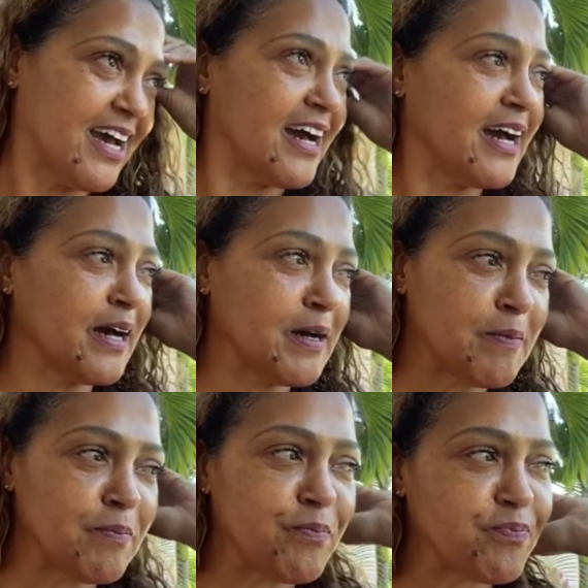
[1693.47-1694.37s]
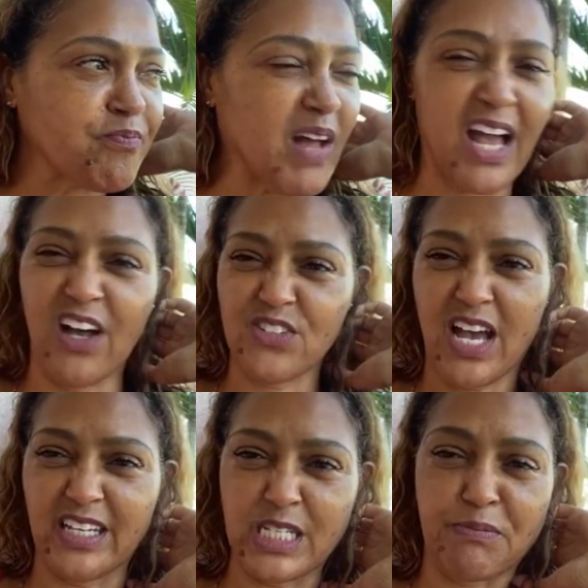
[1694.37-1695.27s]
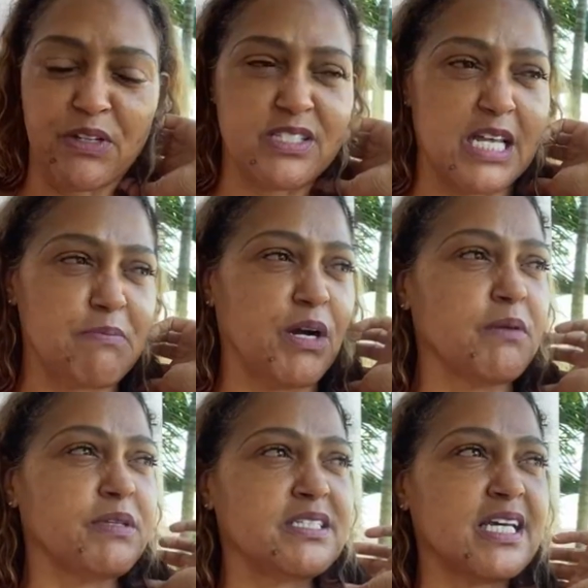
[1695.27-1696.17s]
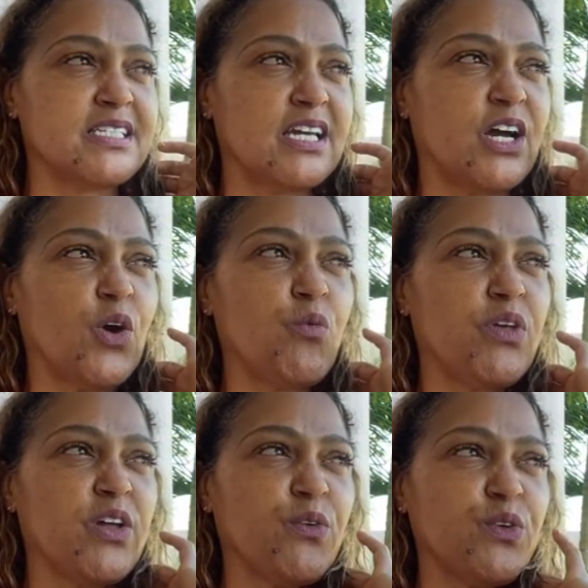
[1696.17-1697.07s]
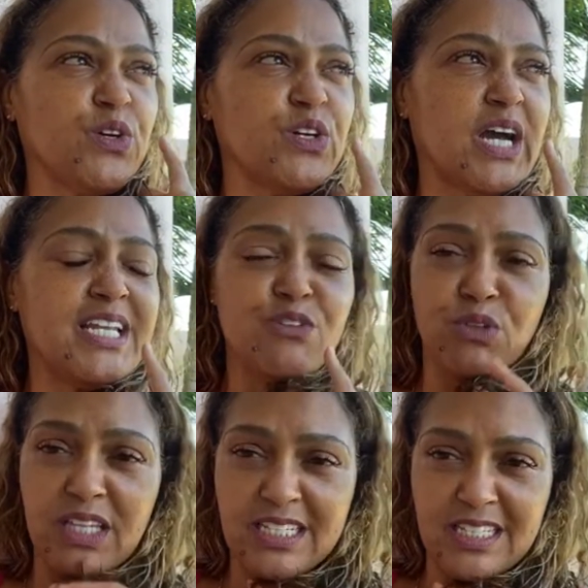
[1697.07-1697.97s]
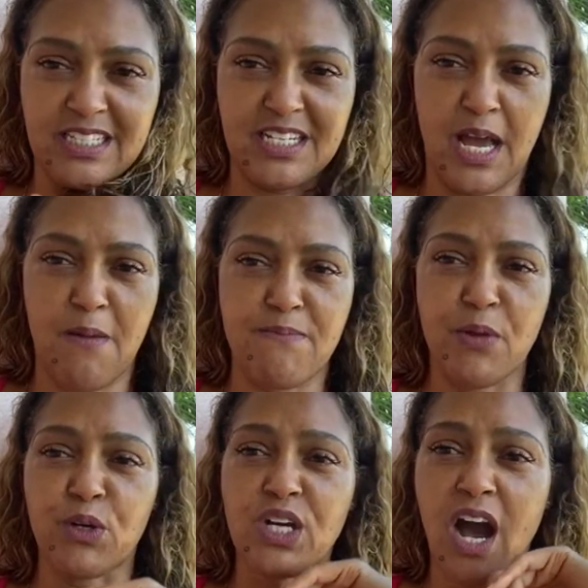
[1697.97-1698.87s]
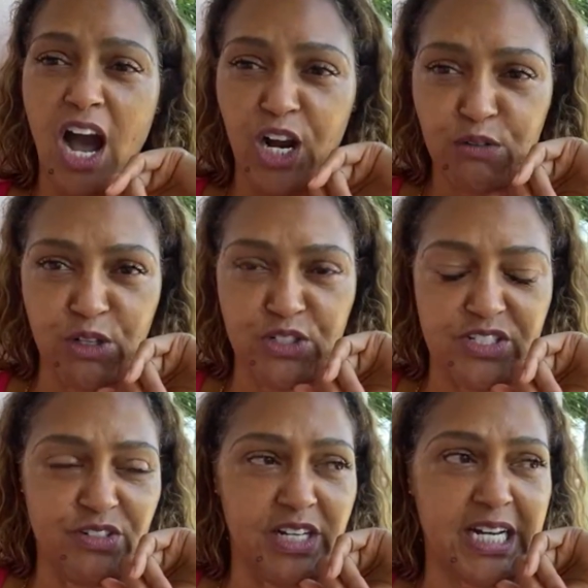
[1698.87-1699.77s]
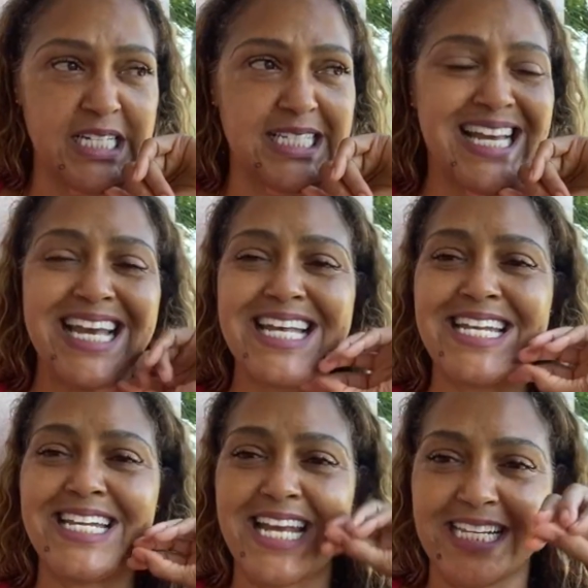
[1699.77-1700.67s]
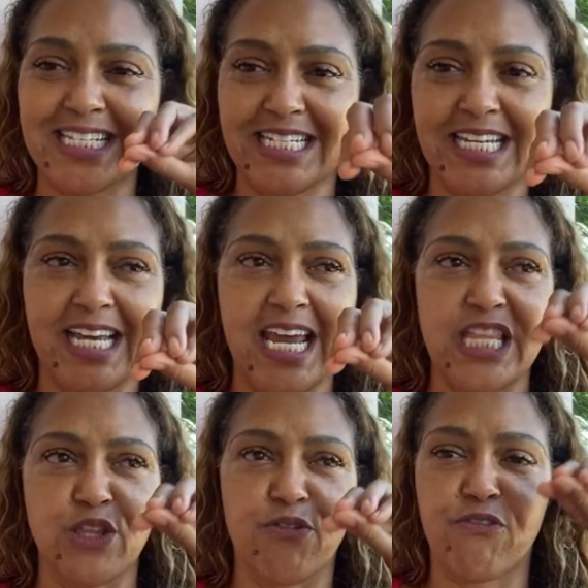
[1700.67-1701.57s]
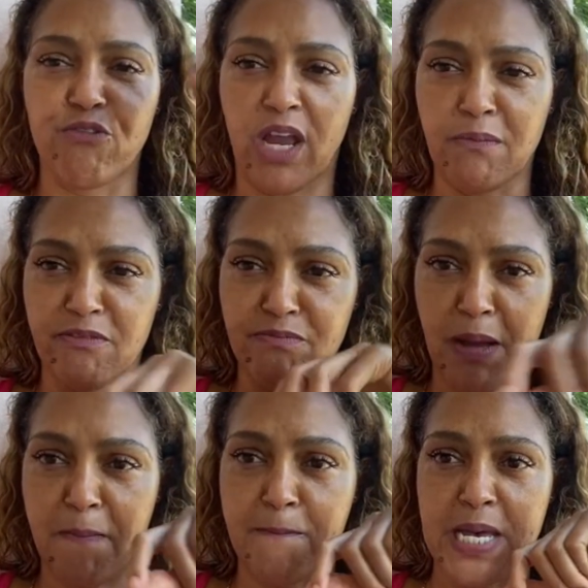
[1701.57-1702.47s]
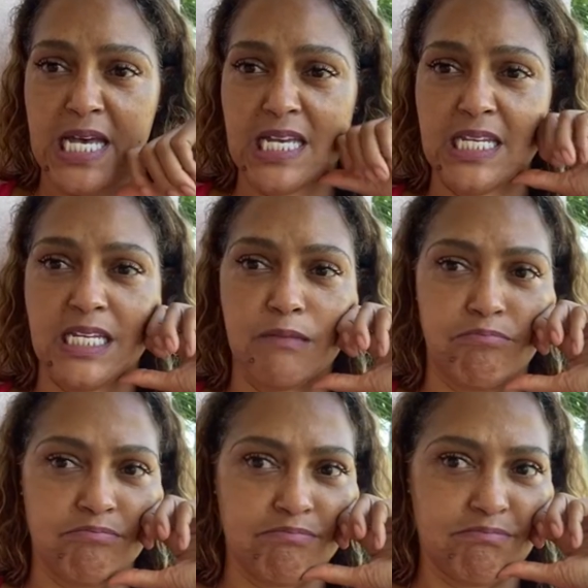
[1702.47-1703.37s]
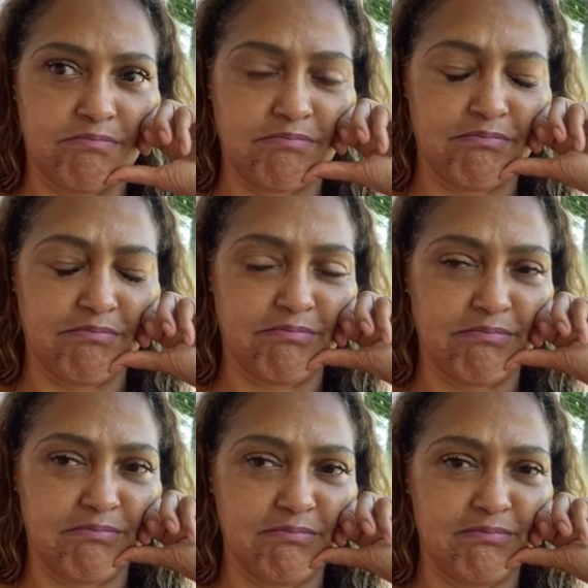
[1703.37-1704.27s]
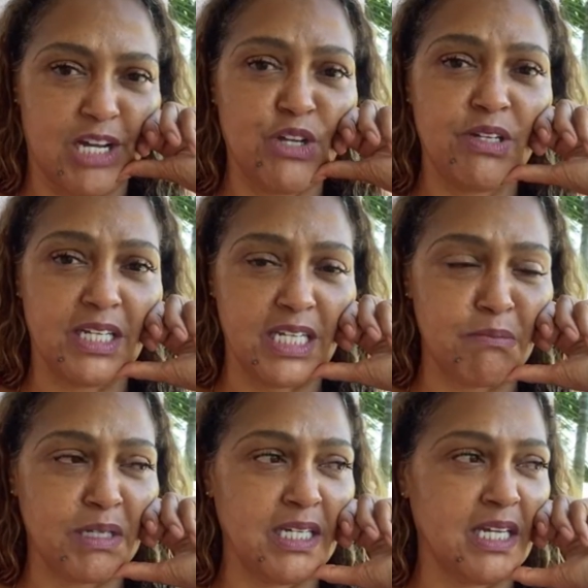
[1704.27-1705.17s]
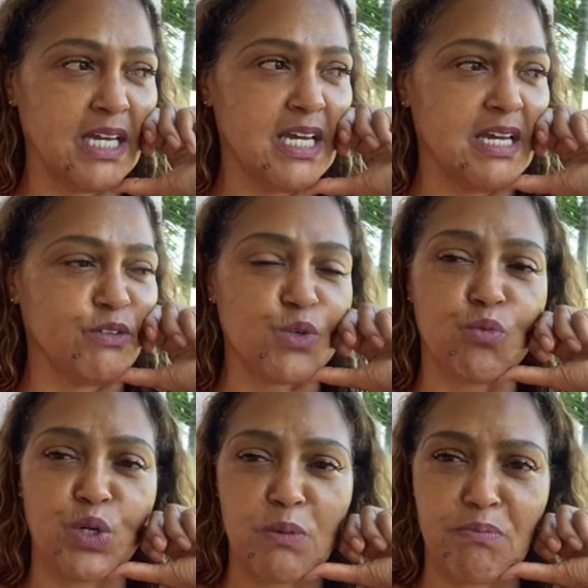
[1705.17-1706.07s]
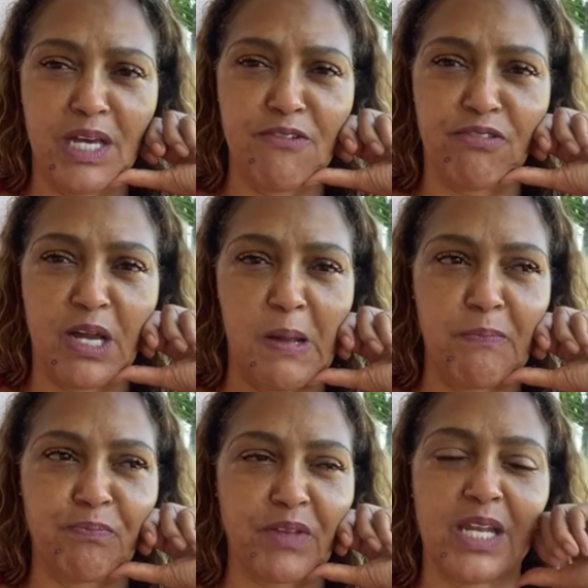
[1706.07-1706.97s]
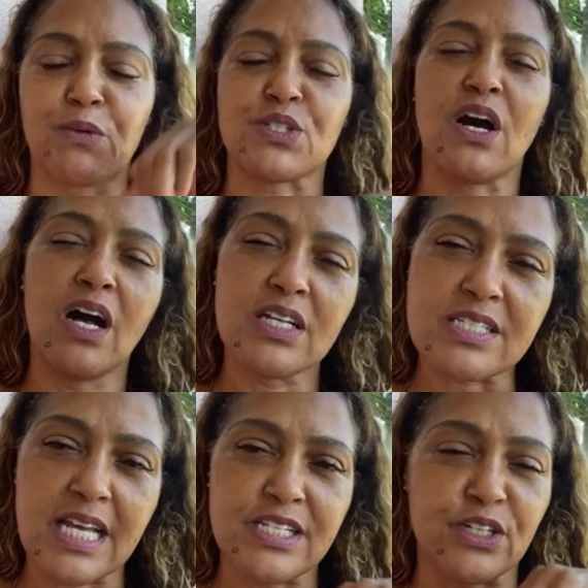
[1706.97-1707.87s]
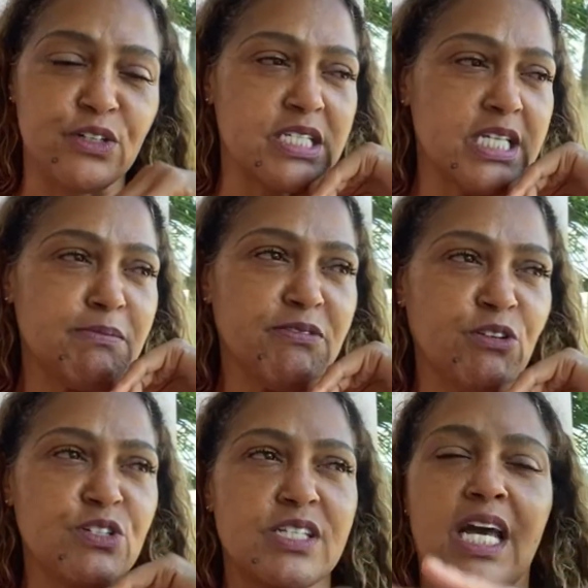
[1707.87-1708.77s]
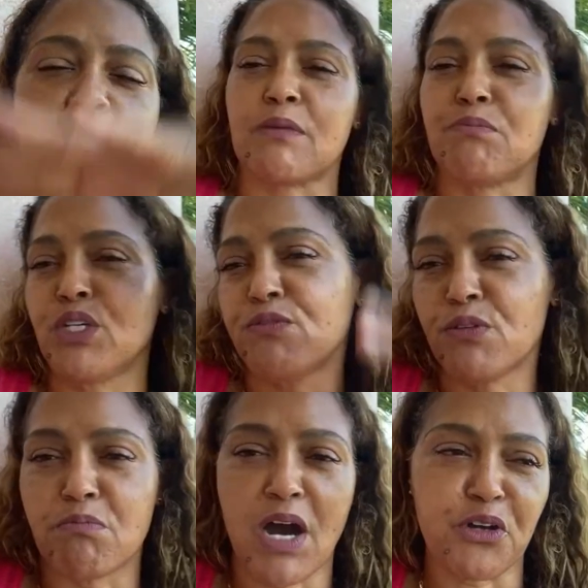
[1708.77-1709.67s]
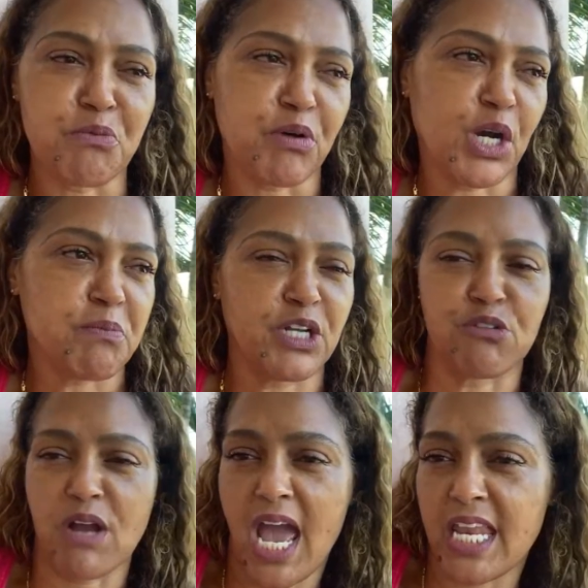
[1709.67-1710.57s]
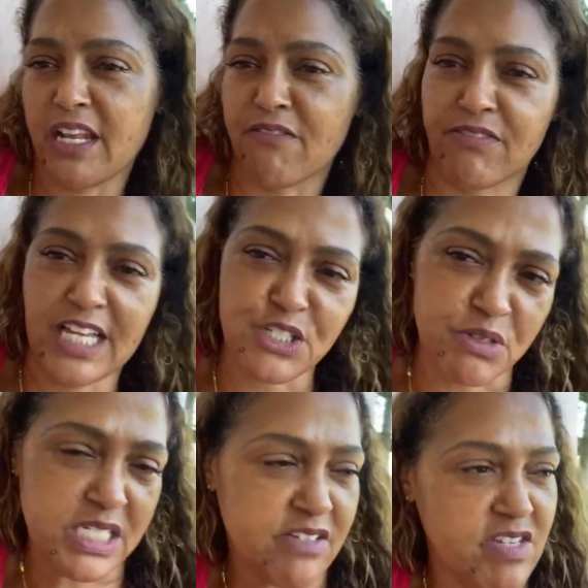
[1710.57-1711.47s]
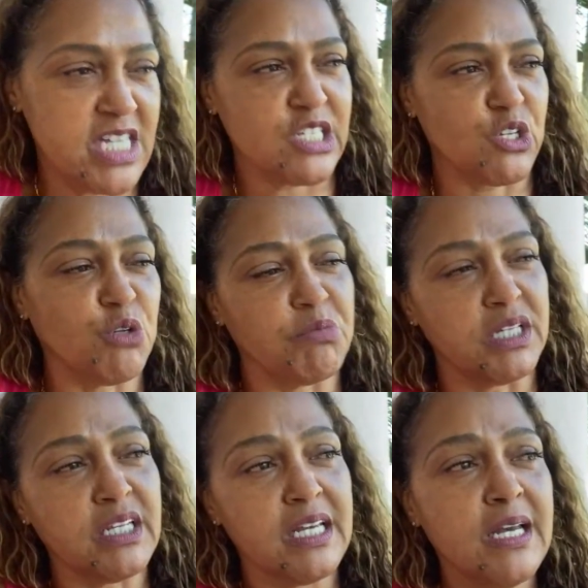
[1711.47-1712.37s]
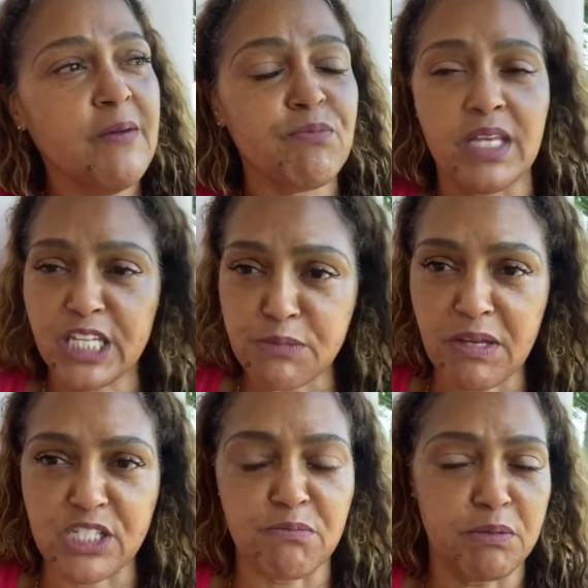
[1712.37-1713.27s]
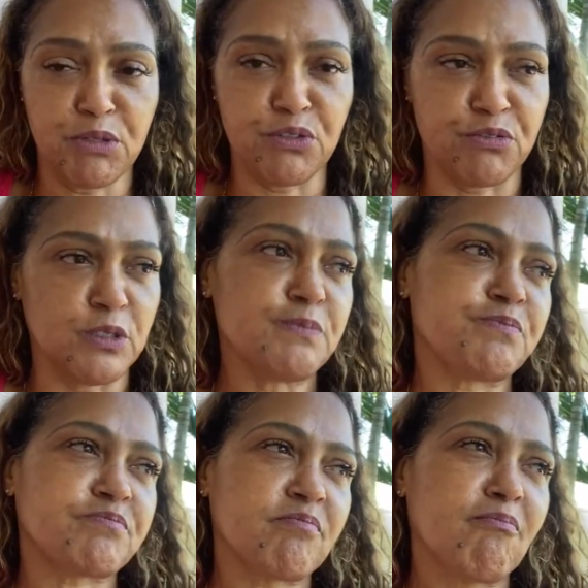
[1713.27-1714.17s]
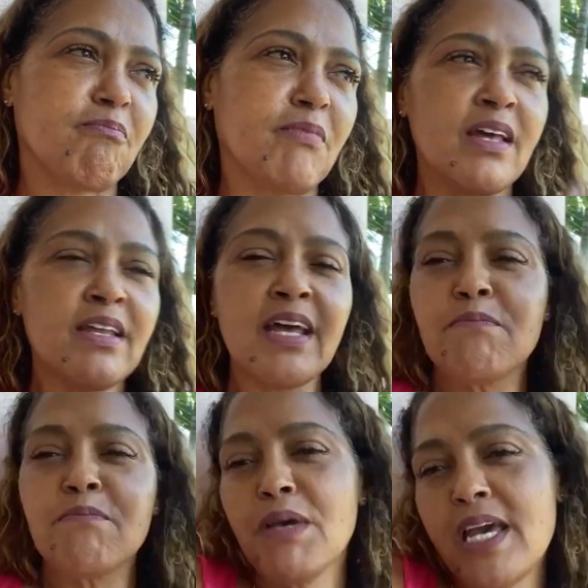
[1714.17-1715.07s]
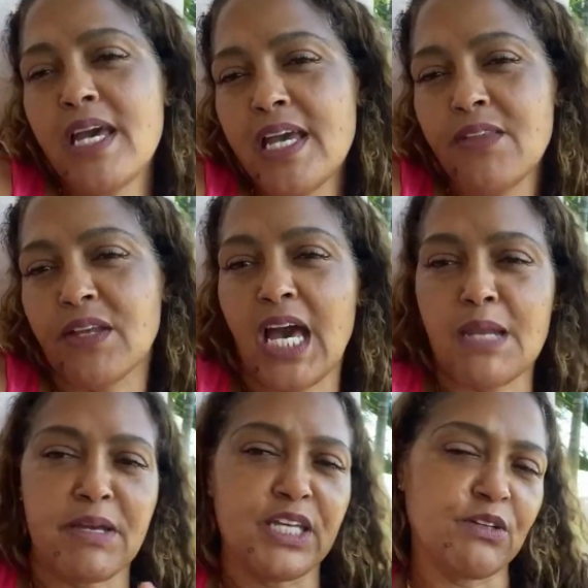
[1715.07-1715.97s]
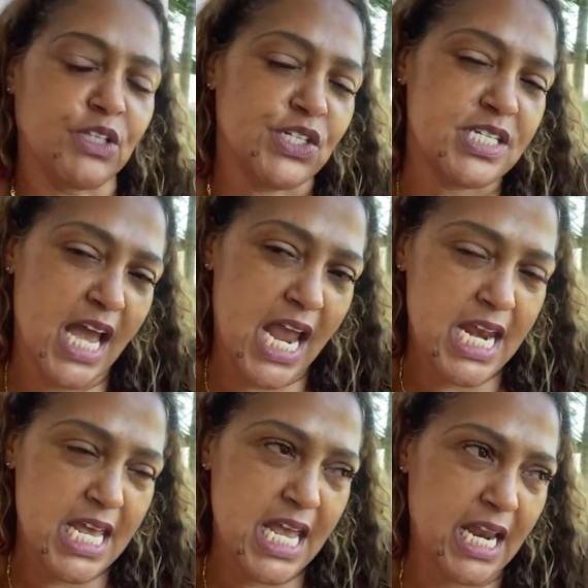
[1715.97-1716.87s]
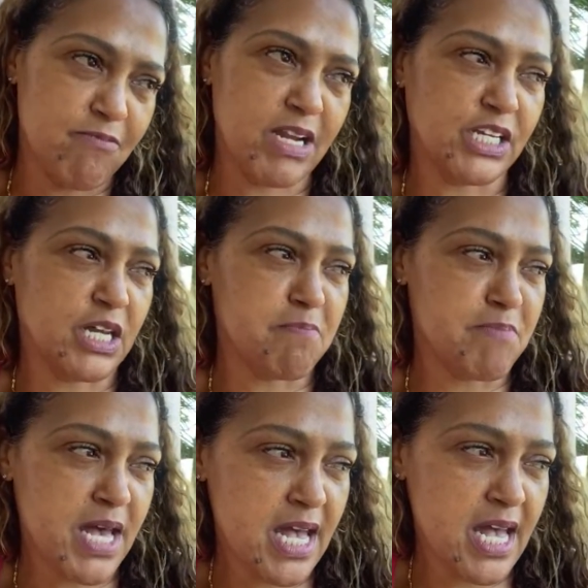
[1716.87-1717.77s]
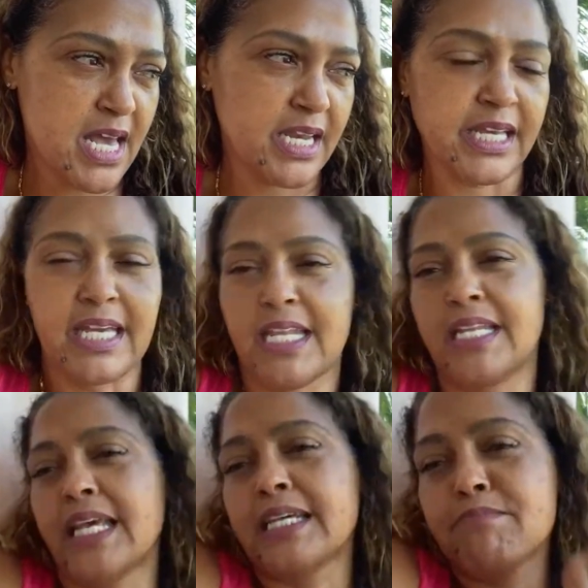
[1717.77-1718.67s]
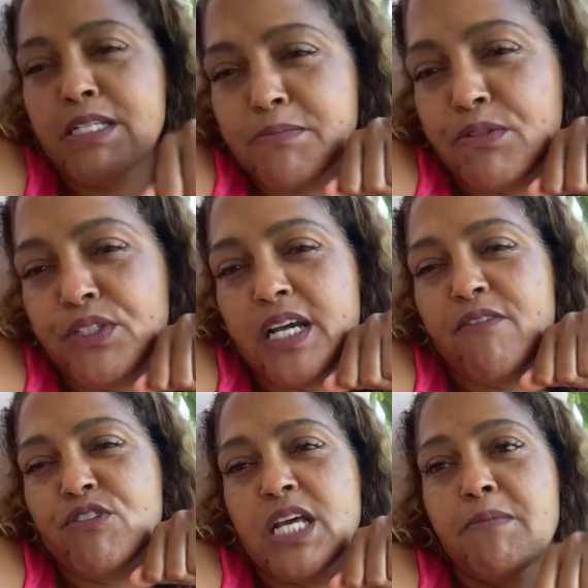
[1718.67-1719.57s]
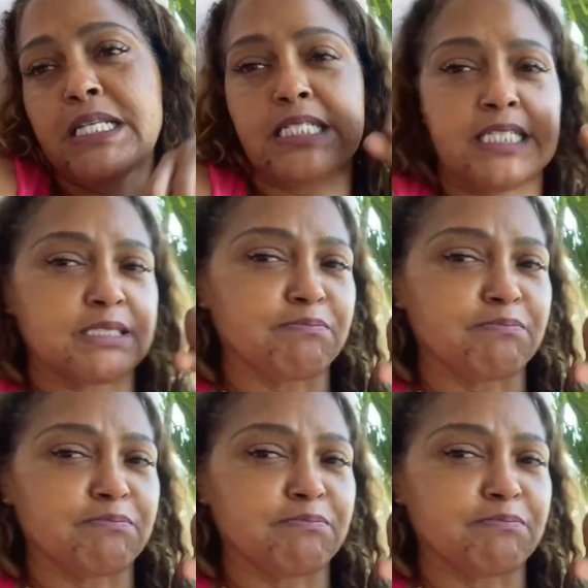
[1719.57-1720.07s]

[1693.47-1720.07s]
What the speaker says: I also had an experience in that apartment in Santiago where I didn't realize at the time, there were cockroaches, you guys, nesting in the frame of my bed. Are you kidding me? It was a wooden bed frame, and I was all set to go to sleep the first night. It a beautiful modern apartment, granite and flat screen TVs and the whole bit. Inexpensive, but beautiful. I had bathed, I had on my cute little nightie, and I'm ready to go to bed, and I get in, like, about to pull the covers up, and I see this